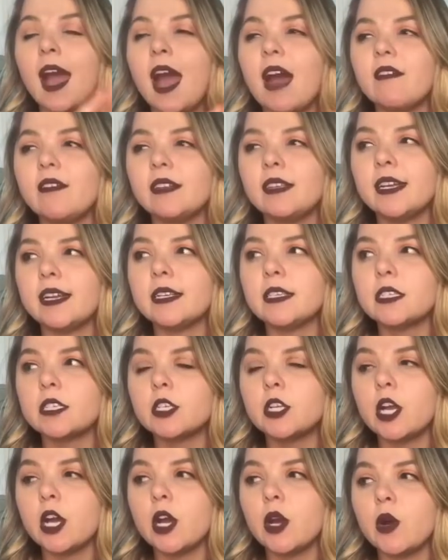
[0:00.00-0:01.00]
I have a
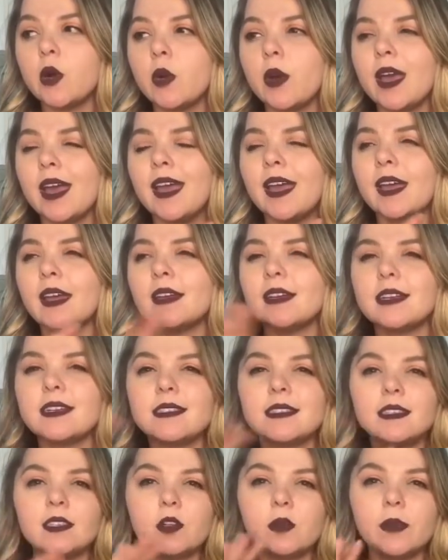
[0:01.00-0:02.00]
Lancino and
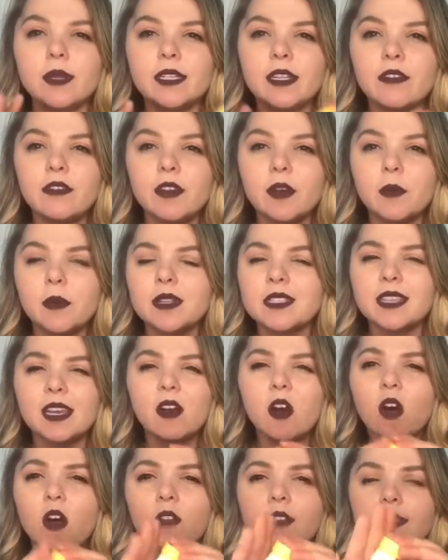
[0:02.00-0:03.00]
it's a little bit different, but it's
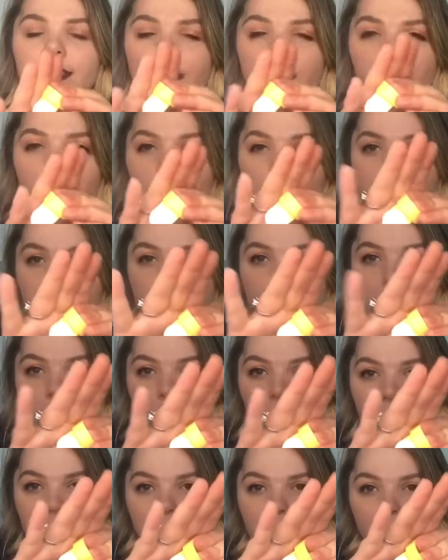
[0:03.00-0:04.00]
like all the same
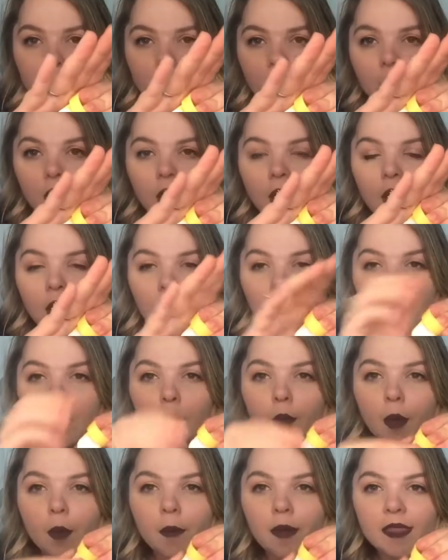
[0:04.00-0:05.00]
concept.
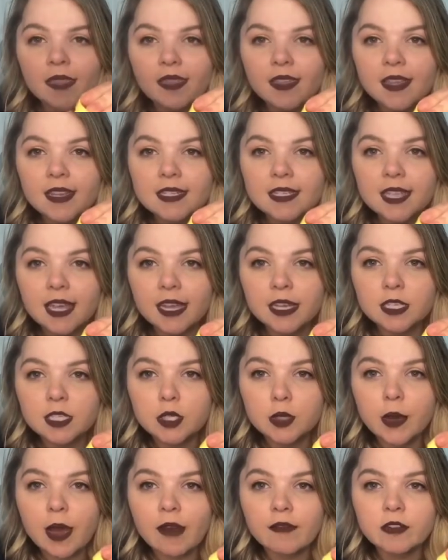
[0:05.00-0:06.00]
But these
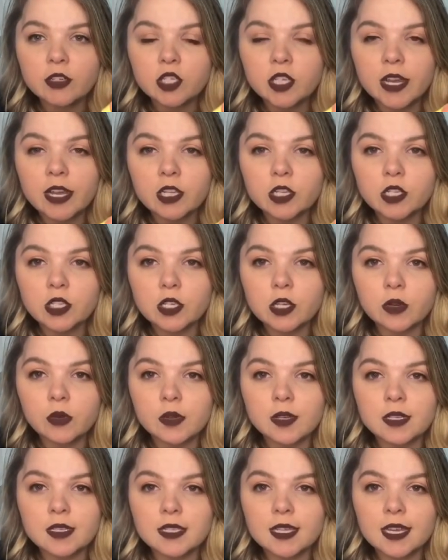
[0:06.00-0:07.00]
things you have to change too,
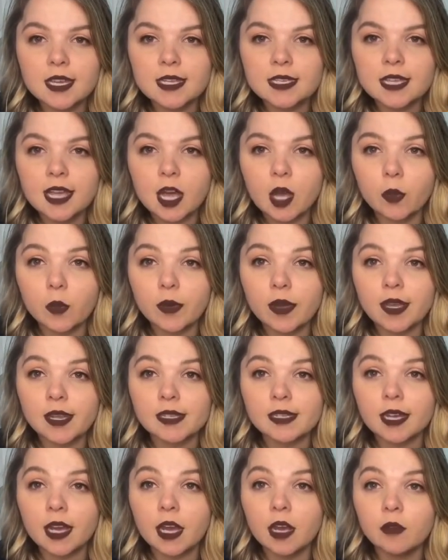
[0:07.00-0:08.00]
because these help
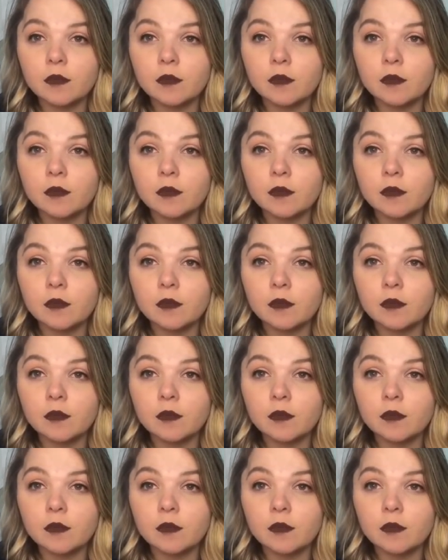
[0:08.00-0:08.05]
it